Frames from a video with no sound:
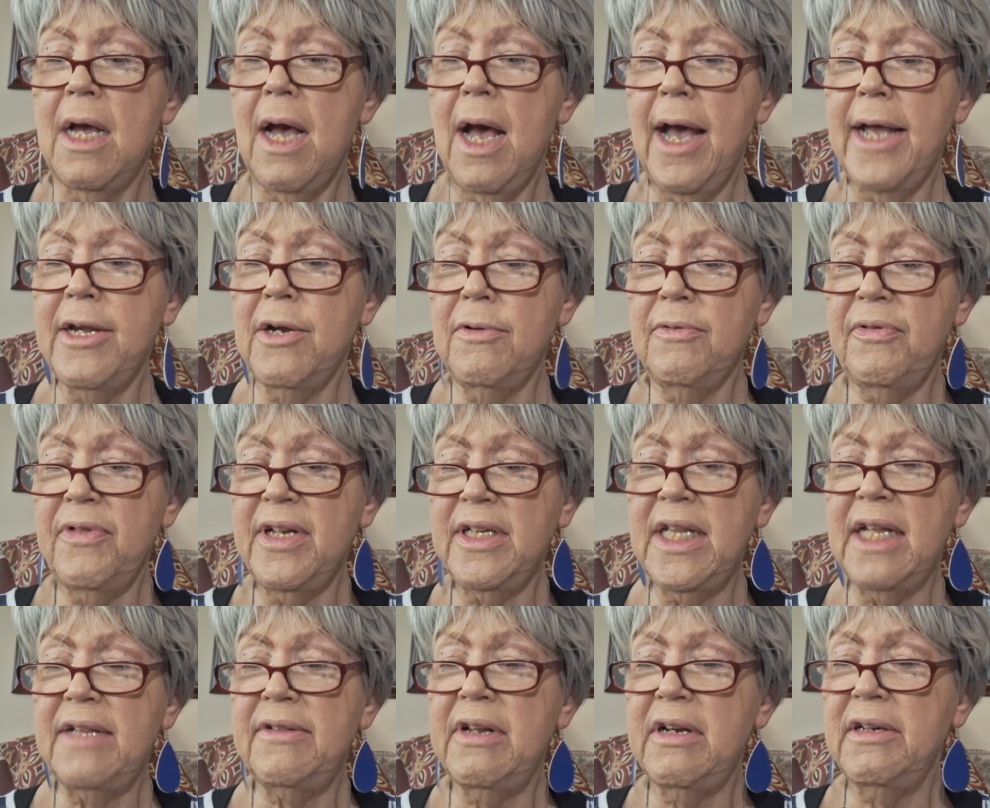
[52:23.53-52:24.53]
I don't think
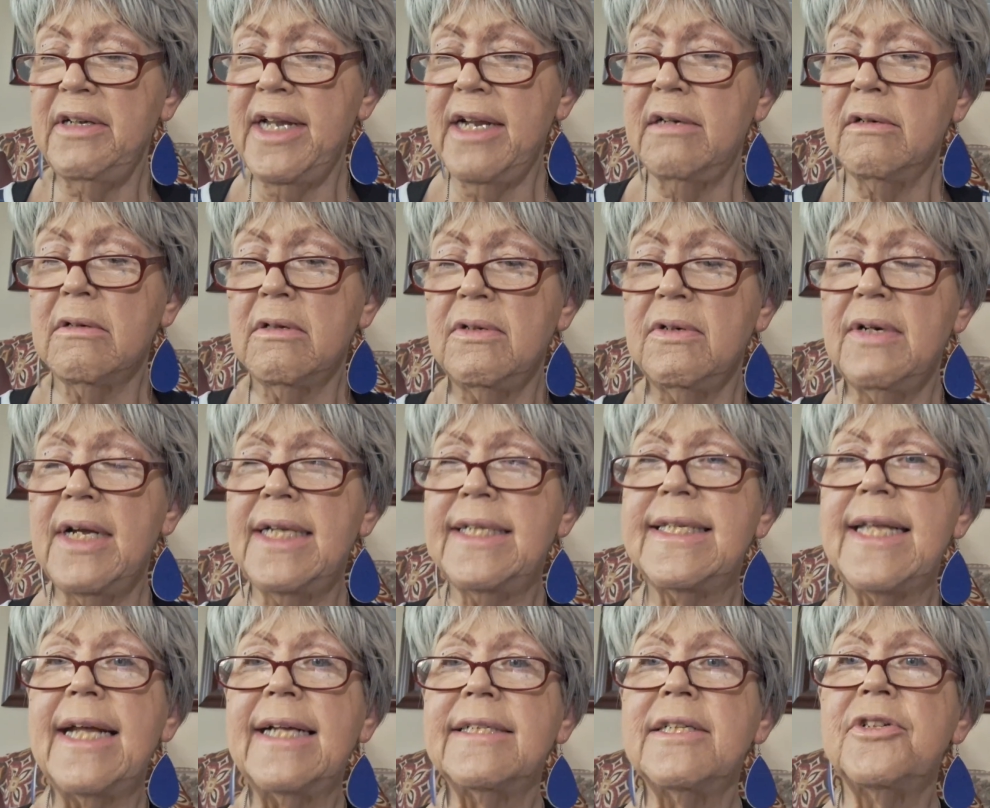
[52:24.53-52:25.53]
that their nail glue
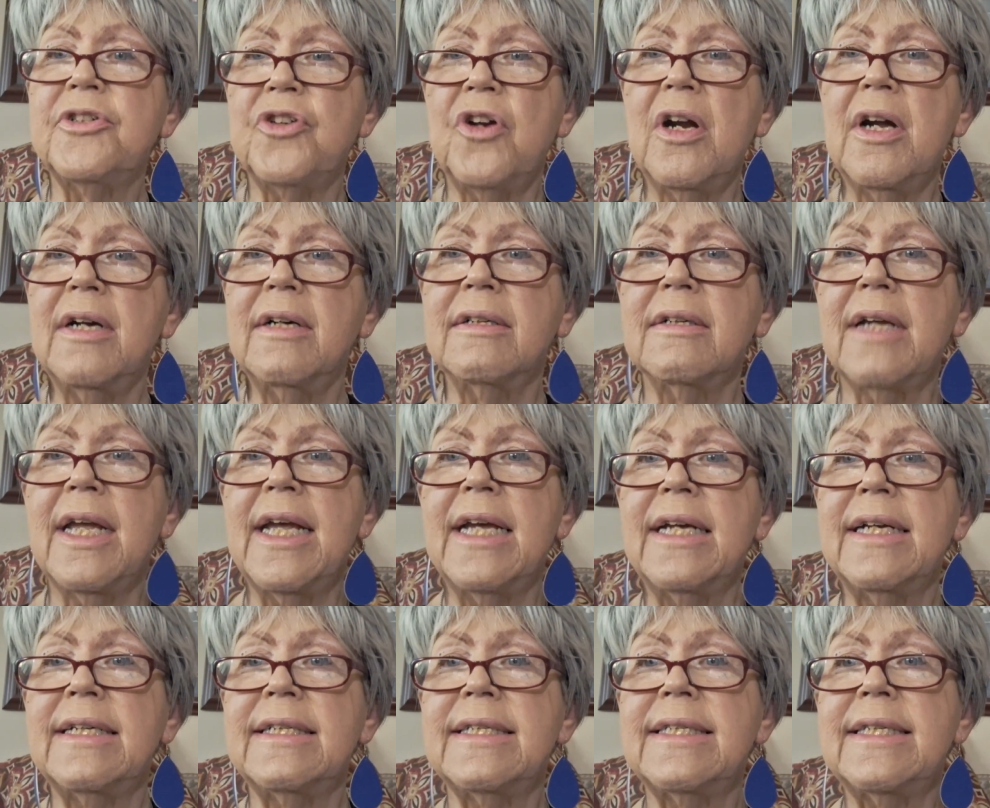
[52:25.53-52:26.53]
is as strong
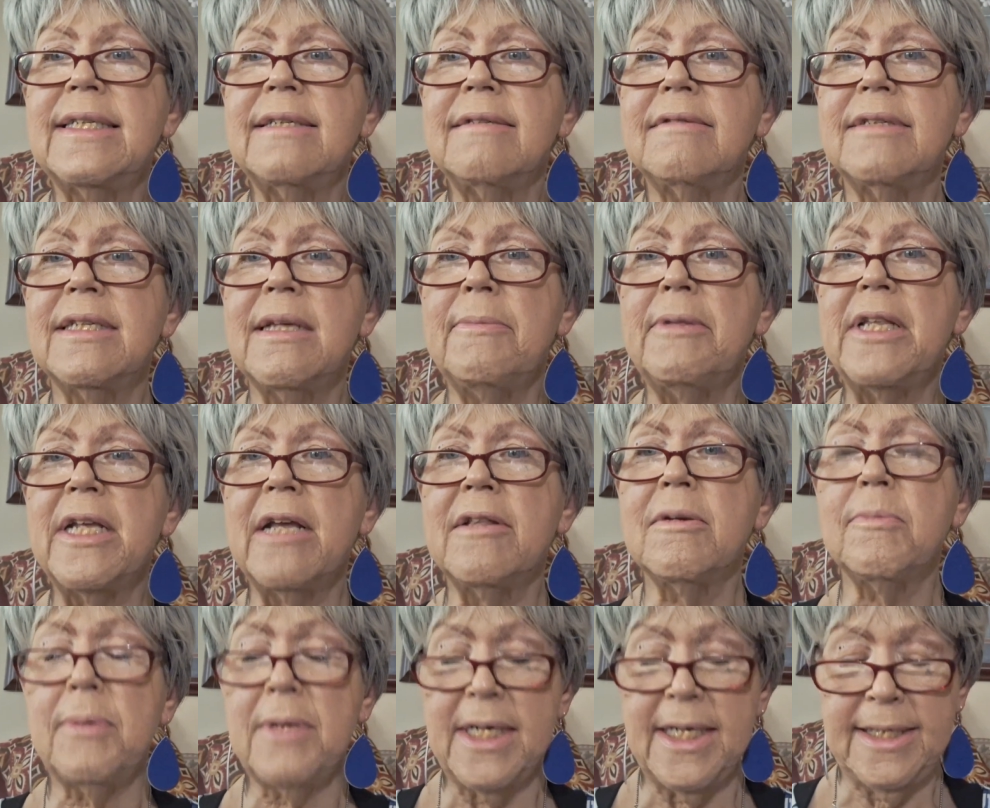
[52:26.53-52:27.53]
as some of the
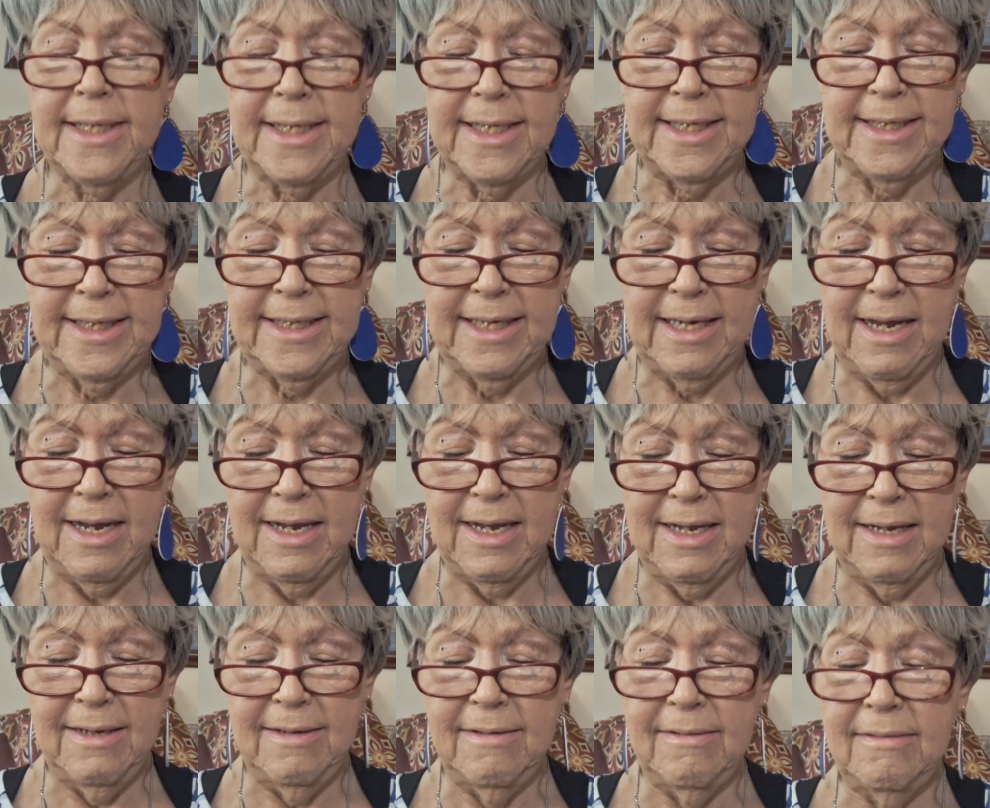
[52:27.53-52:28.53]
other places.
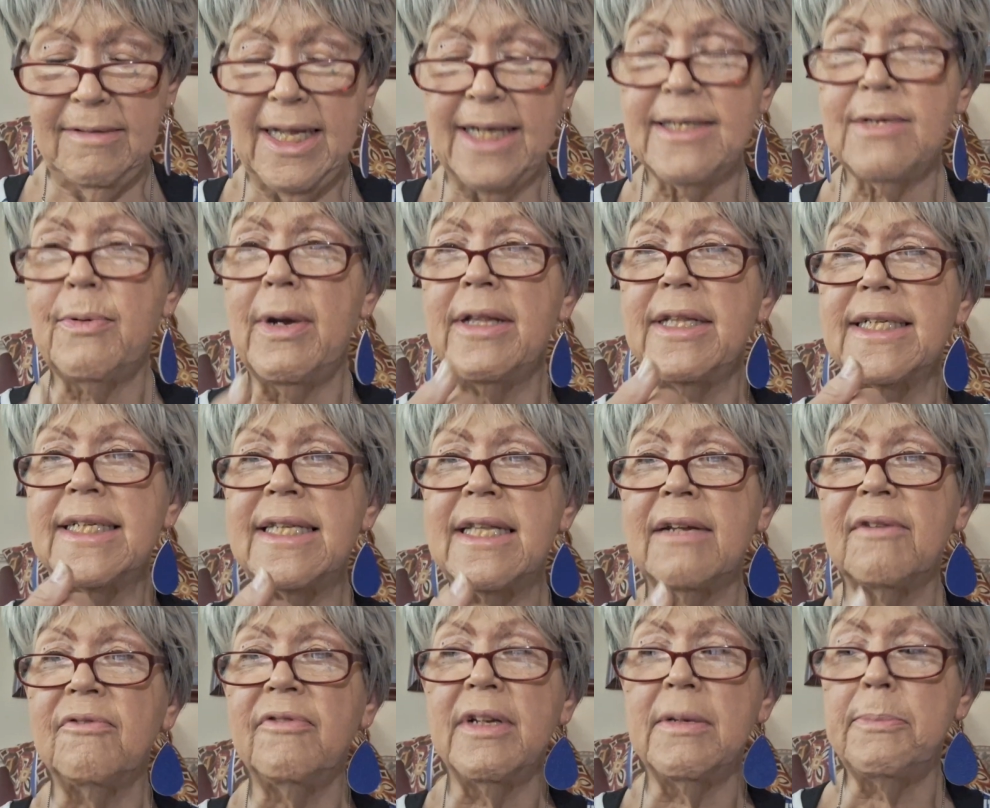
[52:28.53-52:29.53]
That's why this
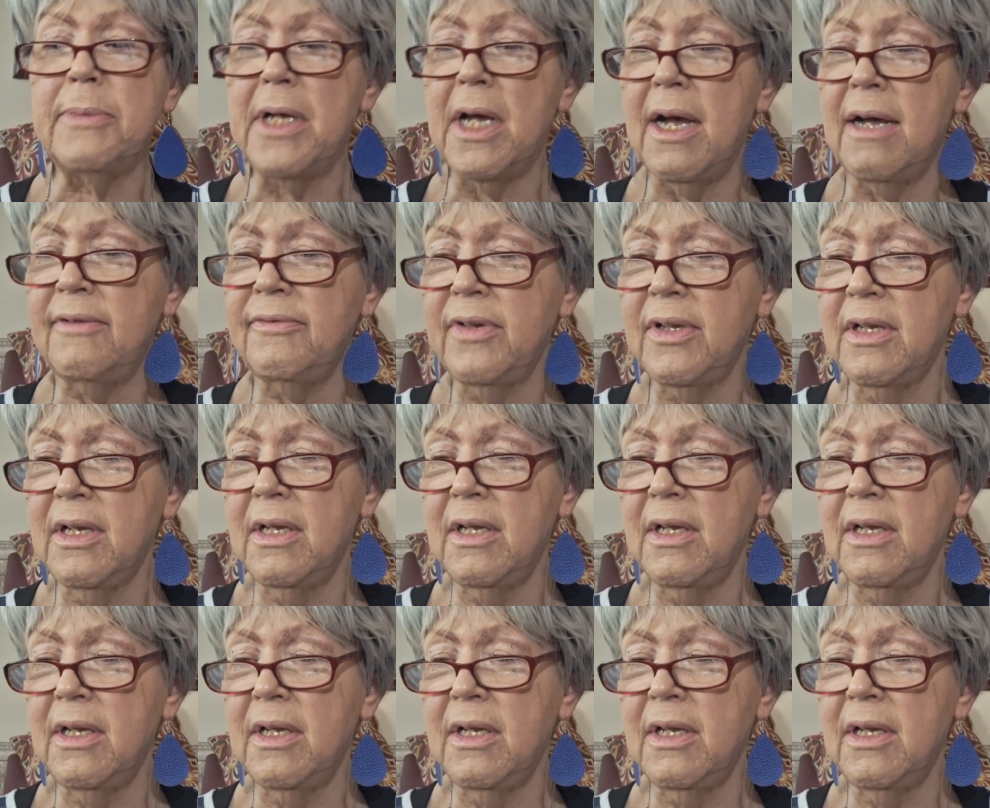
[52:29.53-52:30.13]
thing flipped off.